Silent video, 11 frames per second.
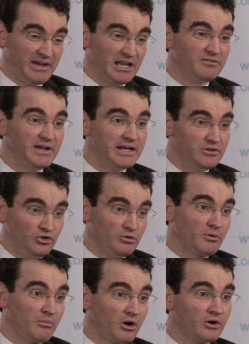elevated
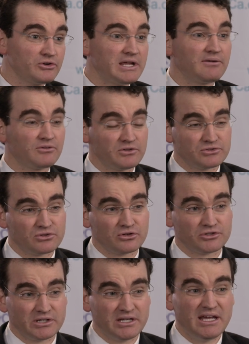tumor markers after the
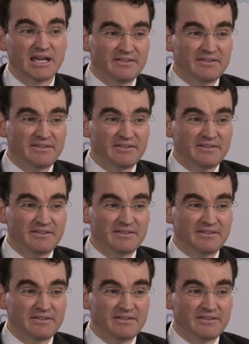surgery,